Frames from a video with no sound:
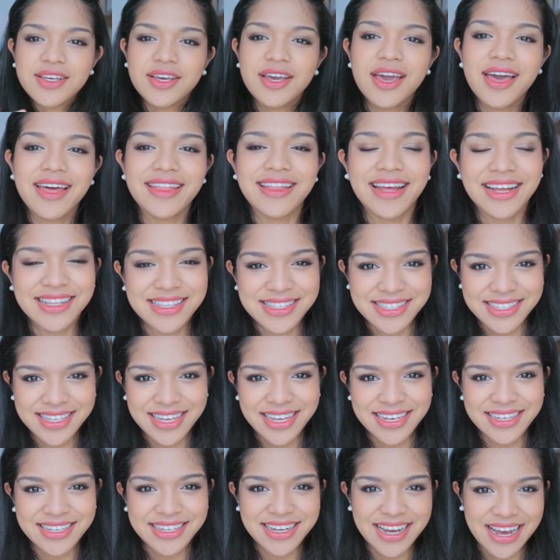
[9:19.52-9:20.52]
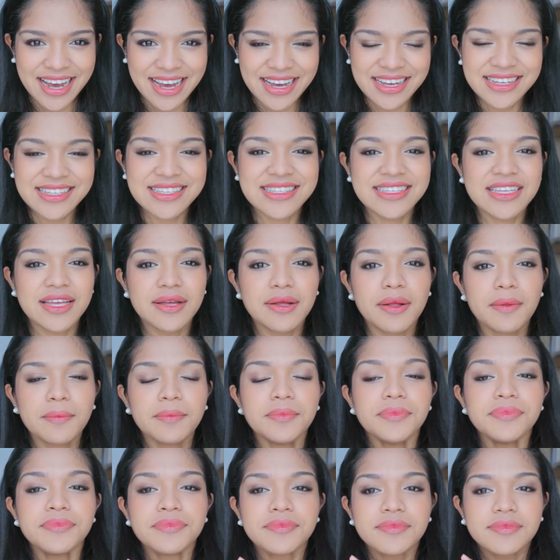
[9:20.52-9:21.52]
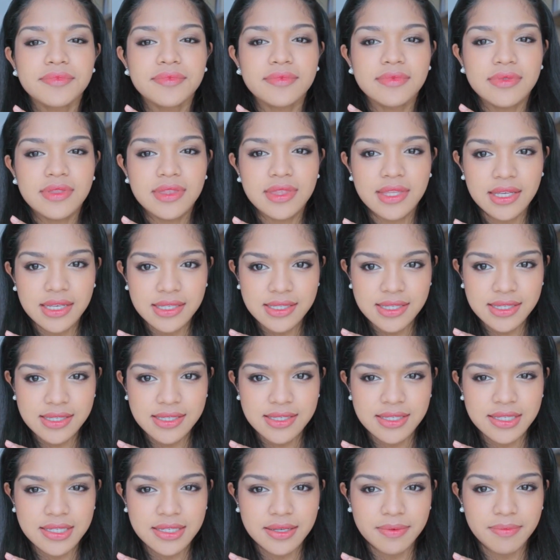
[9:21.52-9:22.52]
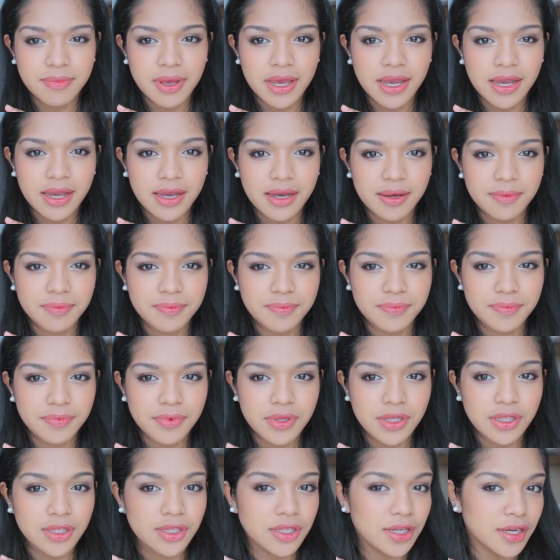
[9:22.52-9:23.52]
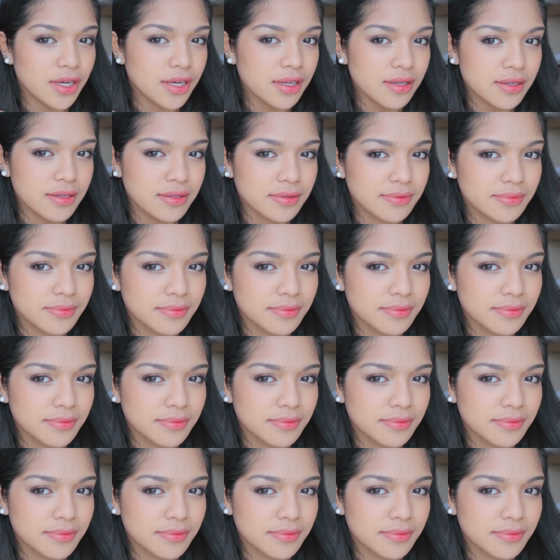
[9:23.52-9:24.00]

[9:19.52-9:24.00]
so yeah, that's it guys. This is the makeup look.